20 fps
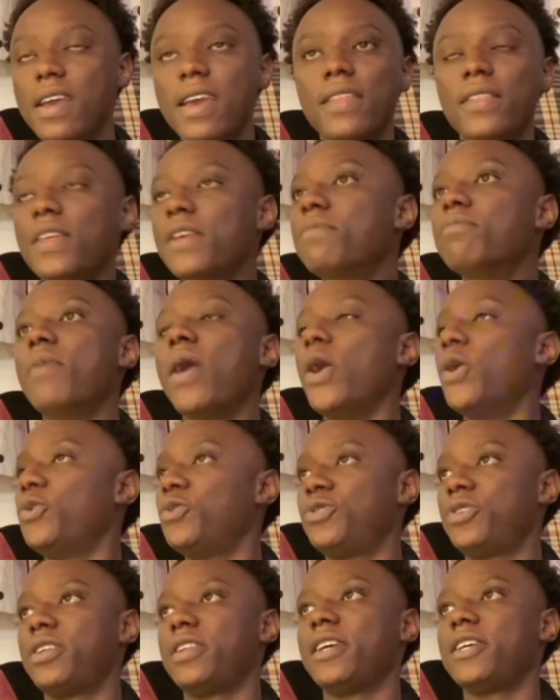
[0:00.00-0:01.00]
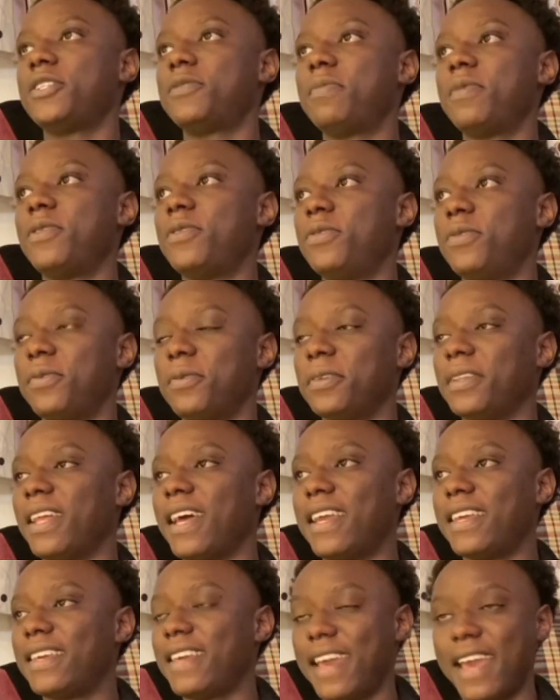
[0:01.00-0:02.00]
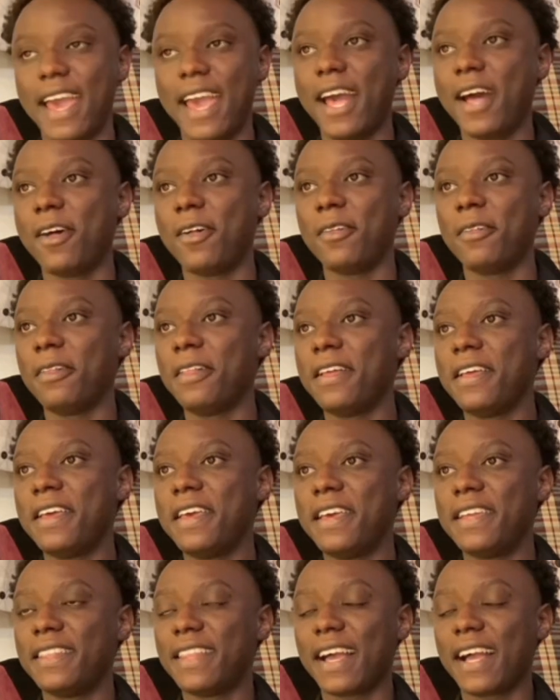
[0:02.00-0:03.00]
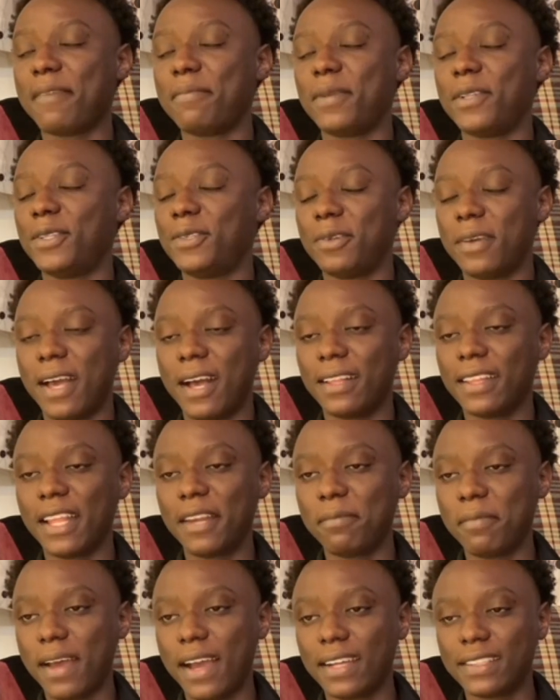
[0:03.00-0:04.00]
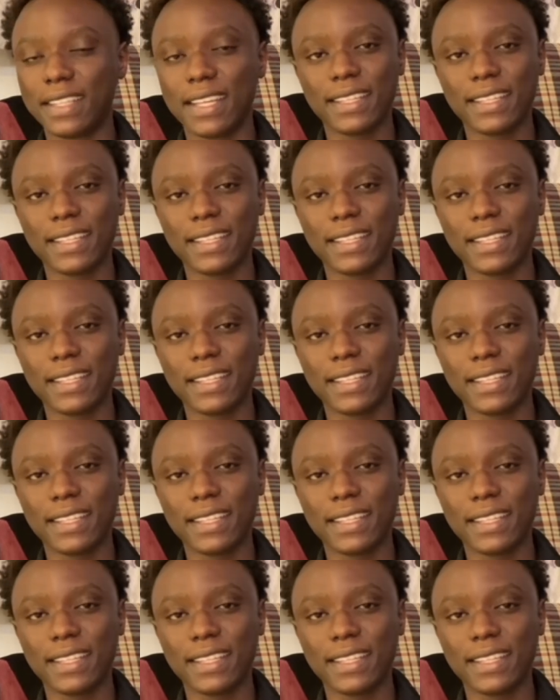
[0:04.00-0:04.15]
the most and has been through like hell, like I've been to hell and back.